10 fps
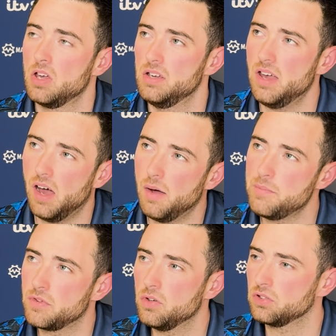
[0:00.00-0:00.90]
Yeah,
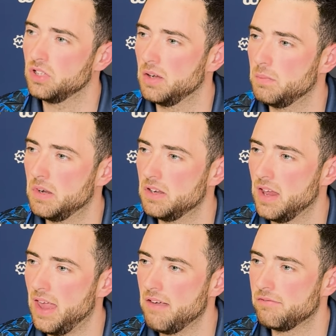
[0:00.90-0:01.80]
of course. I mean,
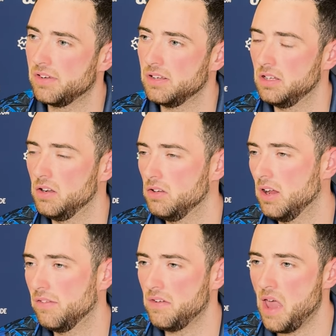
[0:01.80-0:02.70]

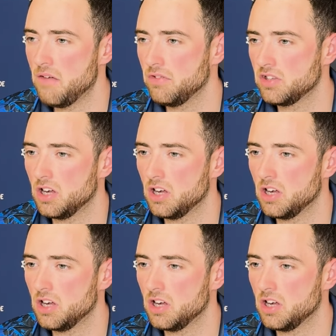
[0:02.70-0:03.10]
every